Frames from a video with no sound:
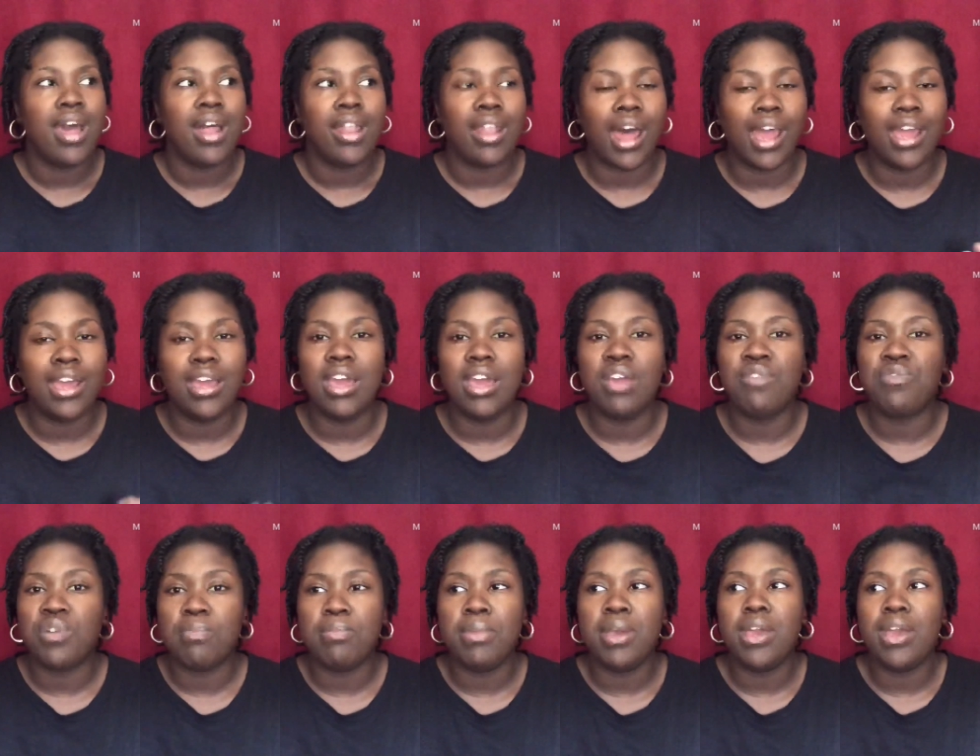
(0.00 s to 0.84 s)
Like, and
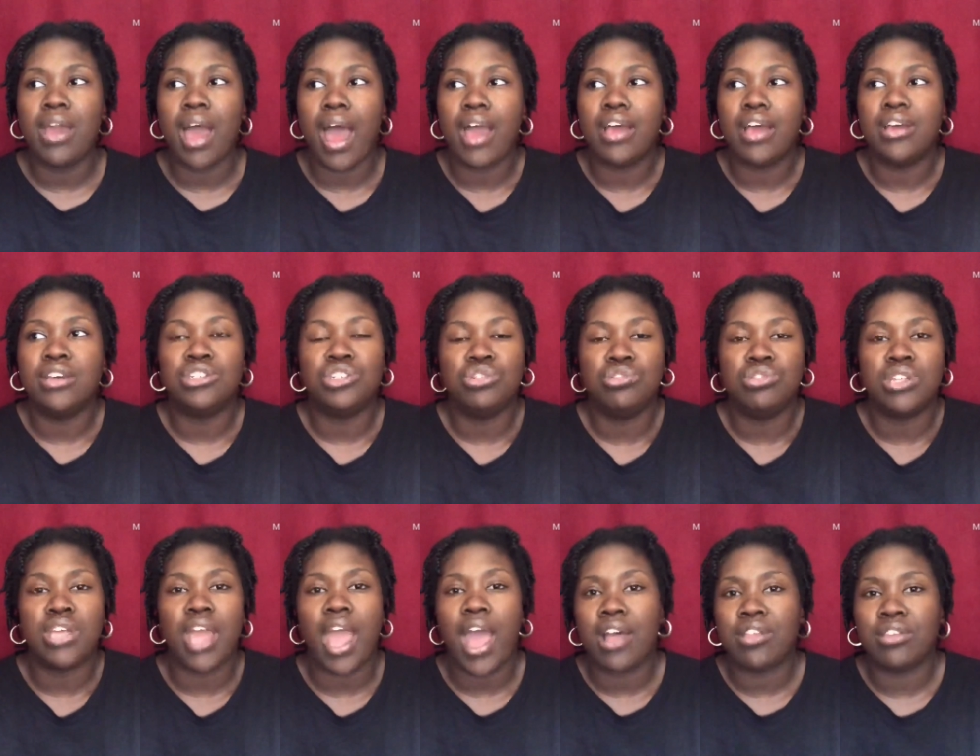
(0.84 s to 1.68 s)
for me, I, it's
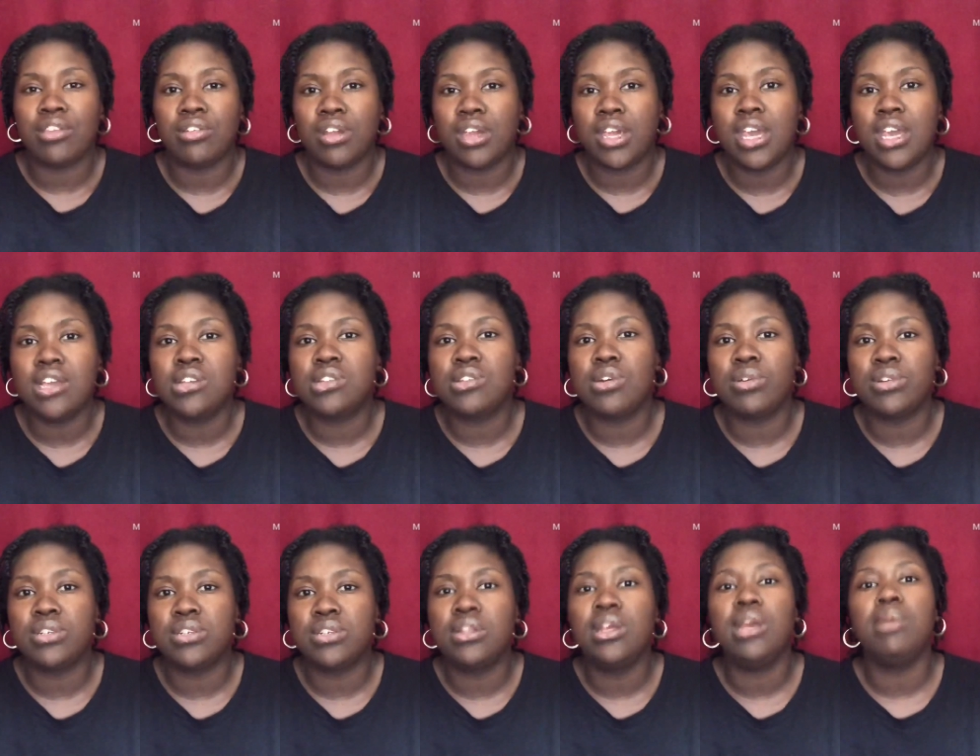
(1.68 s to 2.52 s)
usually after the kids go
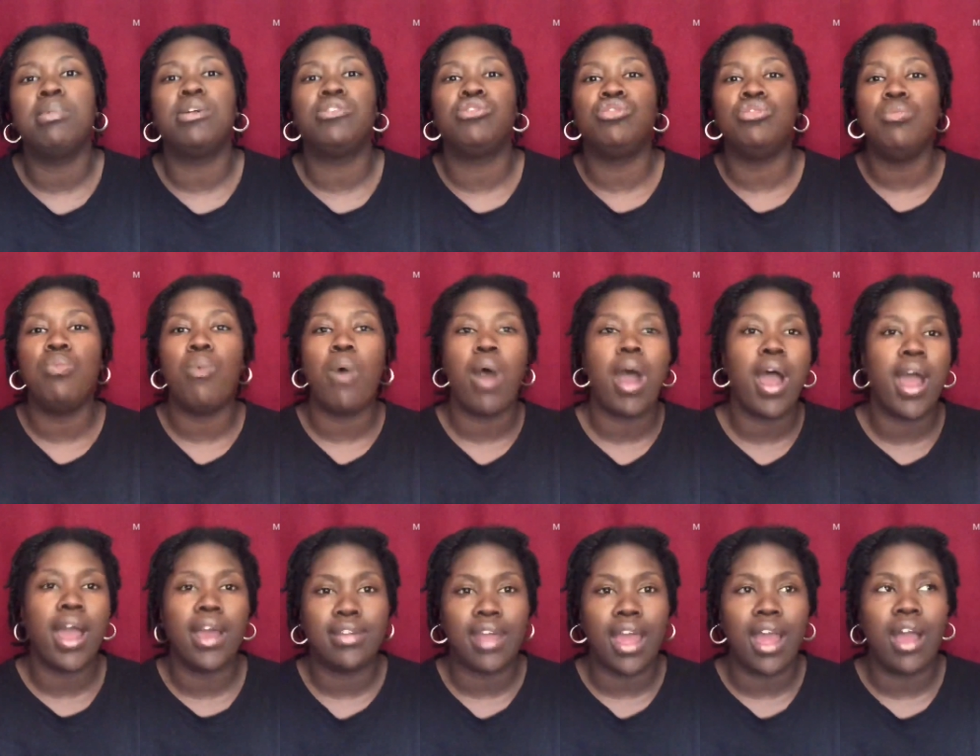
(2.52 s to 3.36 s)
to sleep that you
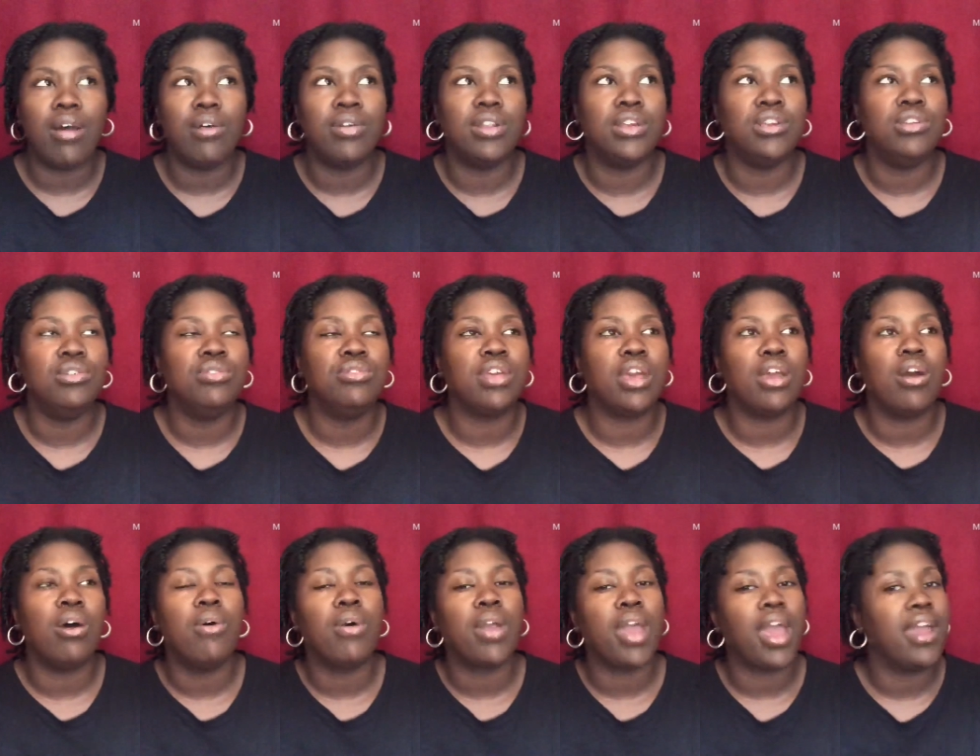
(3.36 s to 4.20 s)
wind down and you say,
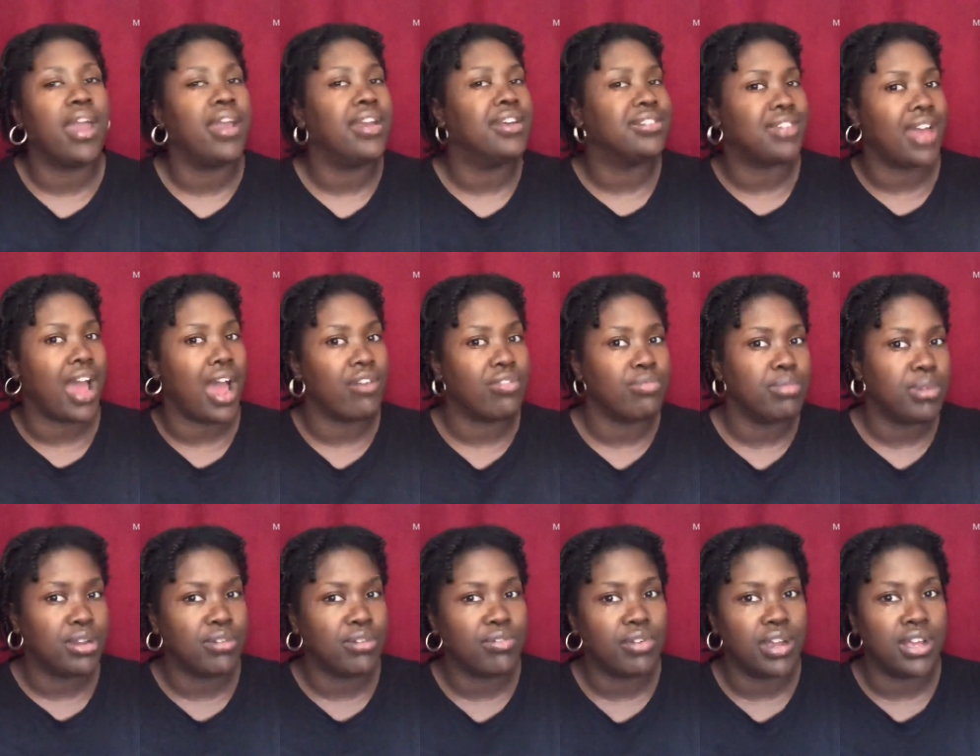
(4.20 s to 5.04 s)
okay, it's time for
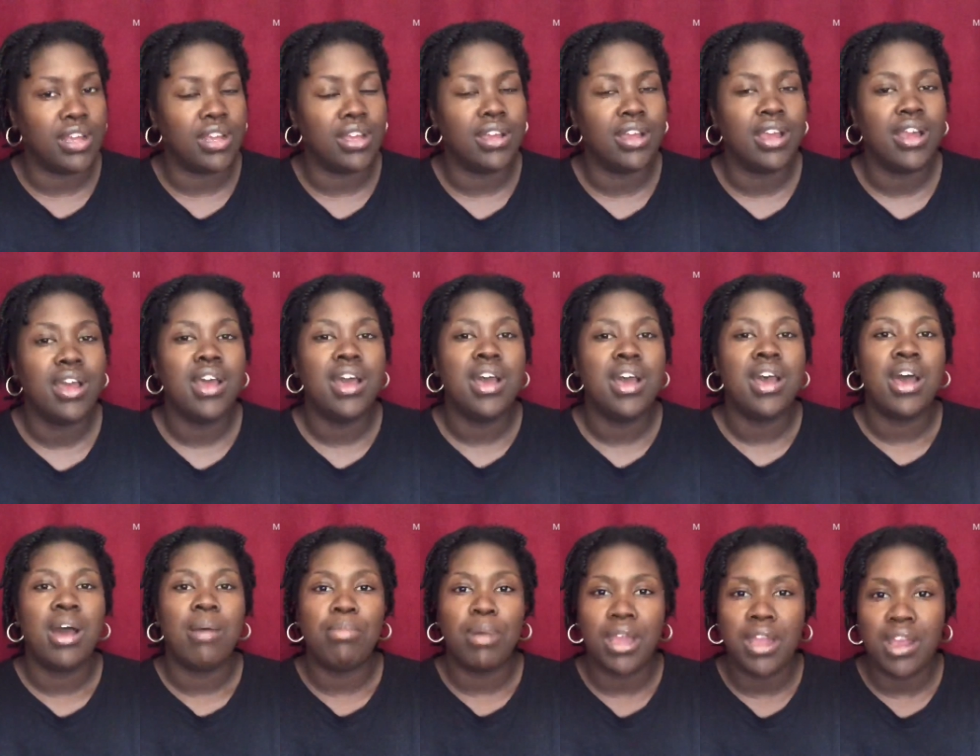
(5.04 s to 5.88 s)
me to read.
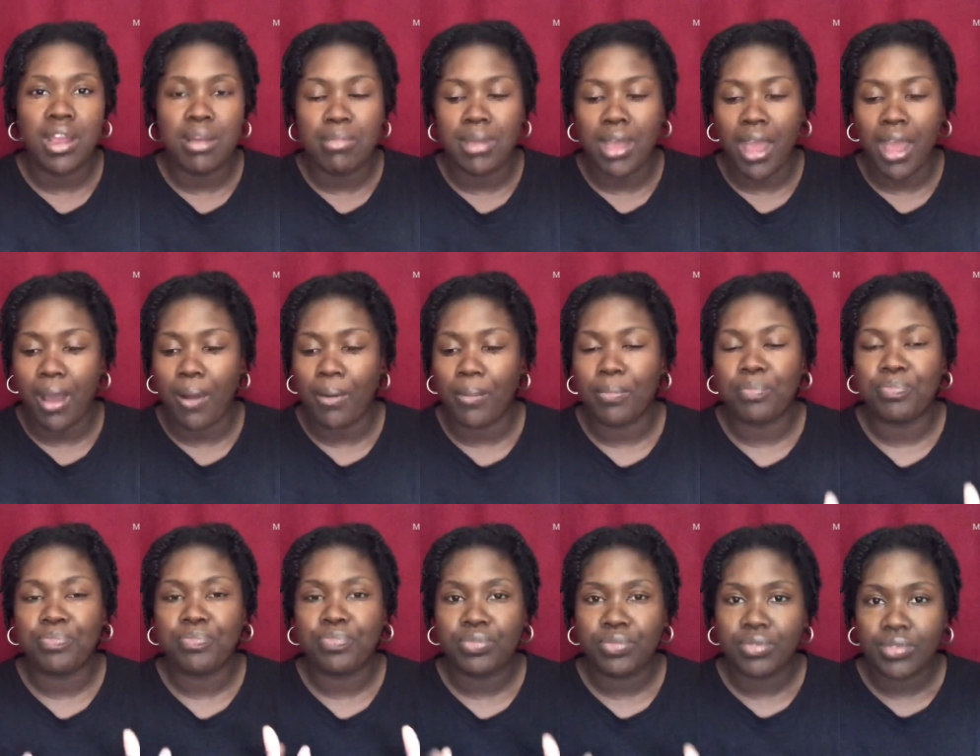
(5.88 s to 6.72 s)
But hear me out.
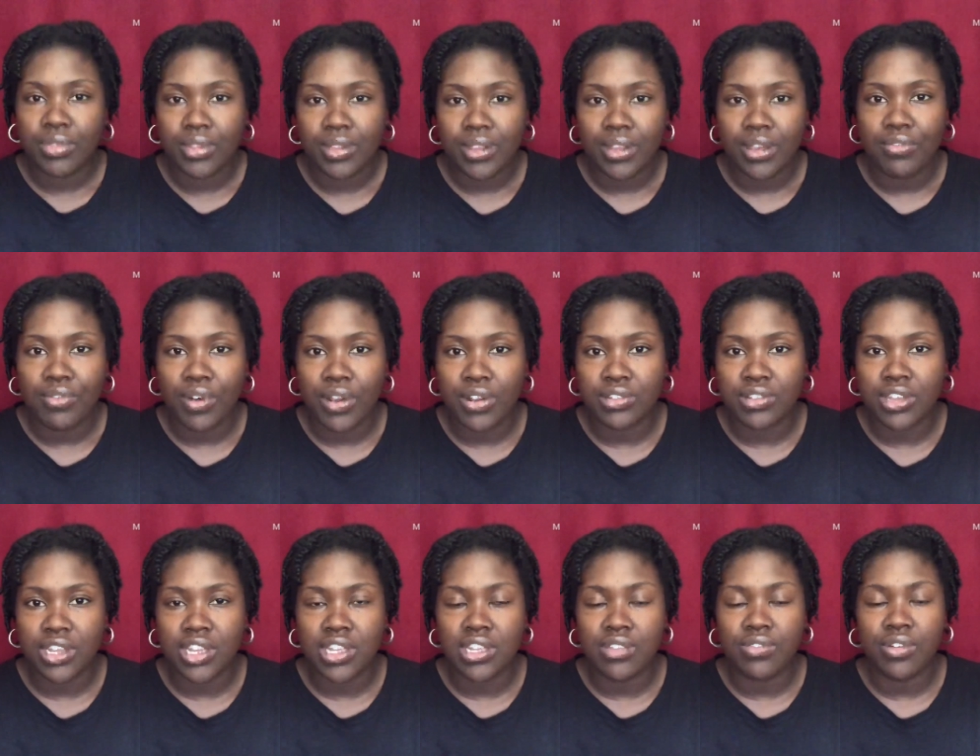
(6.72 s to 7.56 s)
First
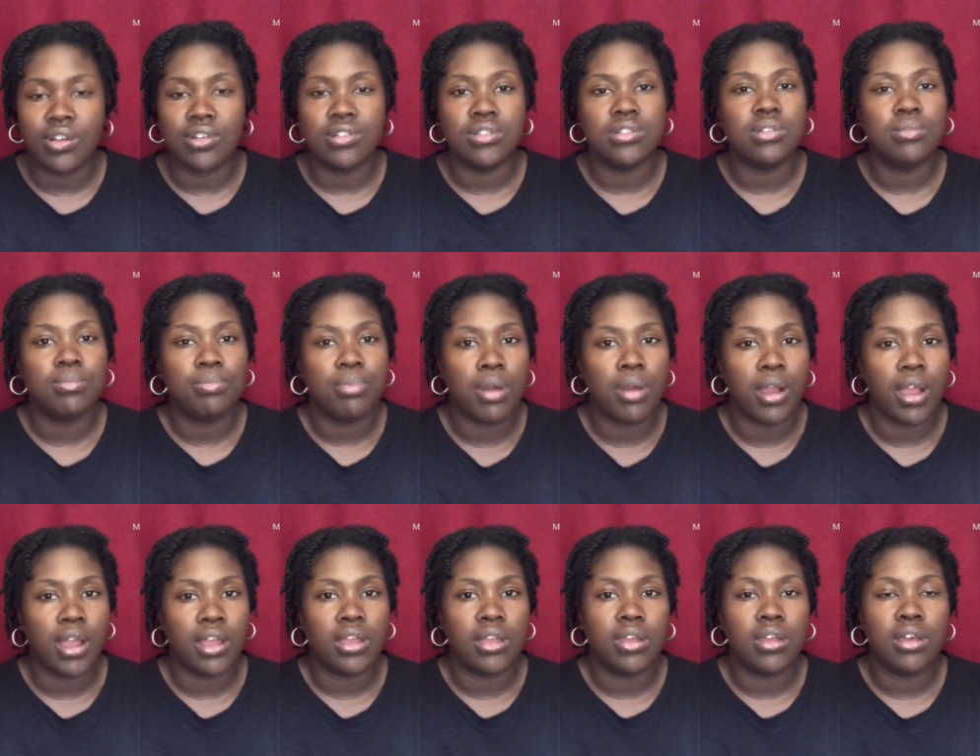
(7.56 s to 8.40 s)
things first,
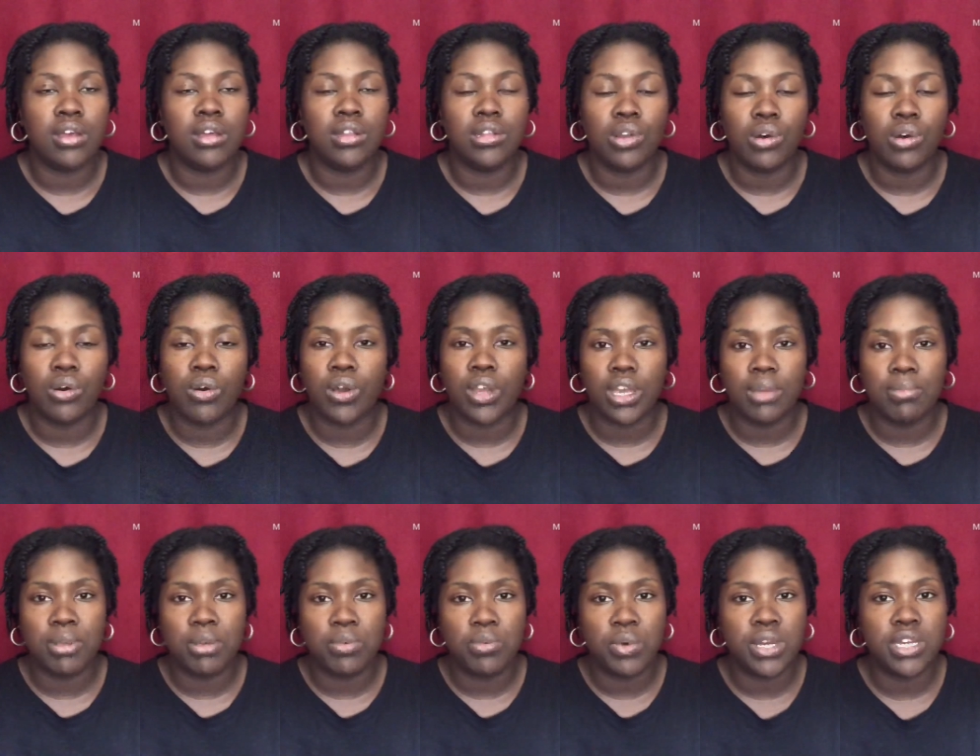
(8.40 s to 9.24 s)
pray. Lord, give
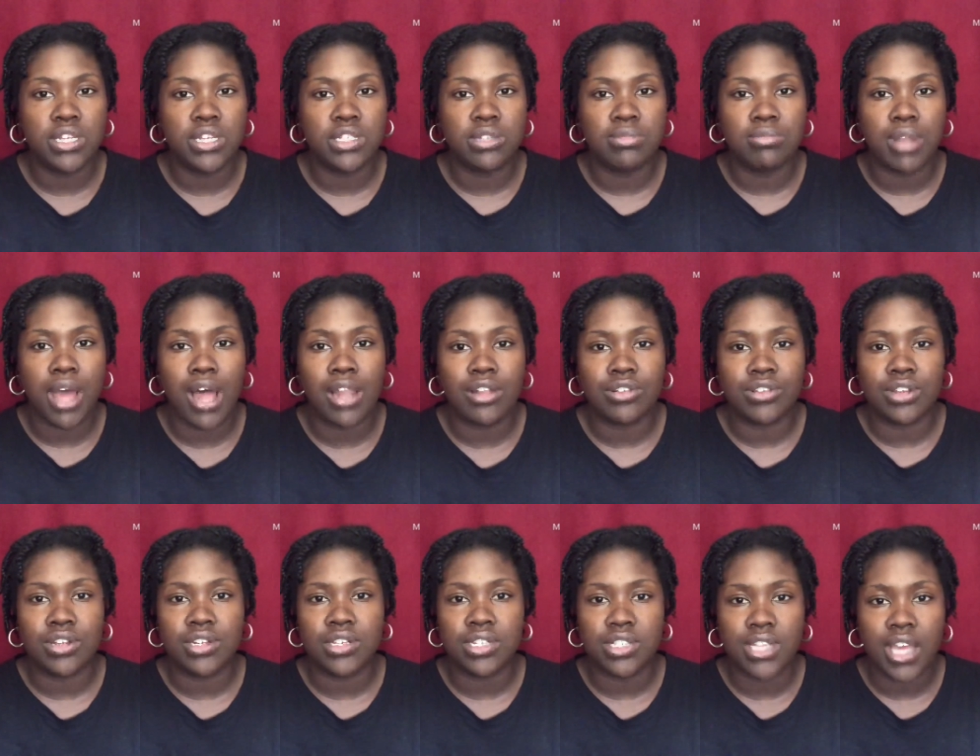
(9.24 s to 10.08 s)
me wisdom, knowledge,
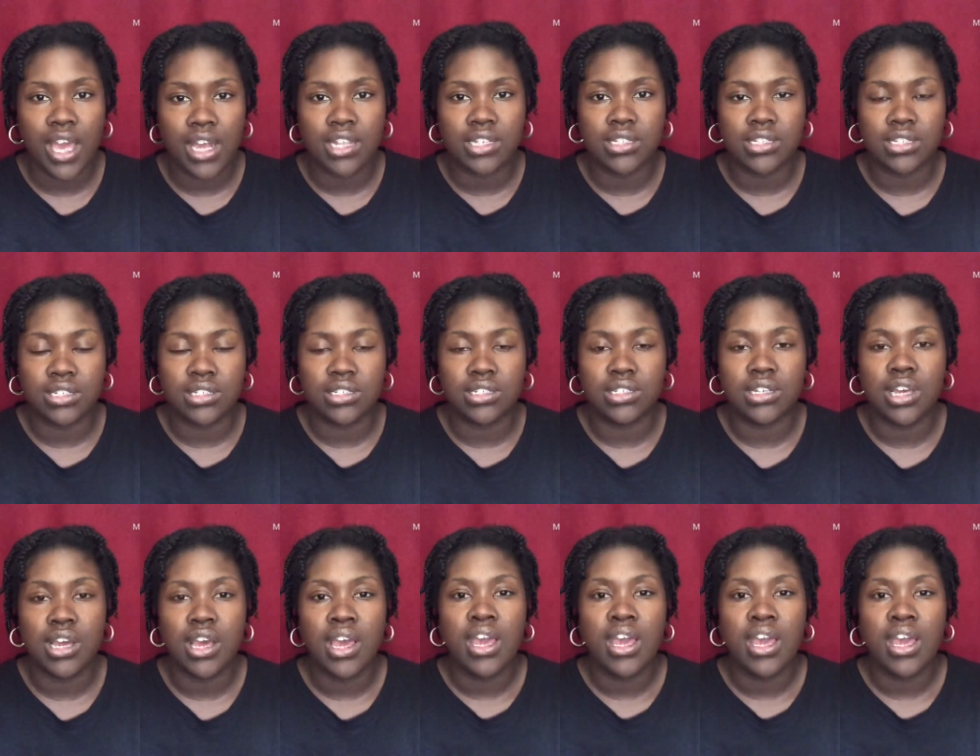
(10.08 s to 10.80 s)
understanding to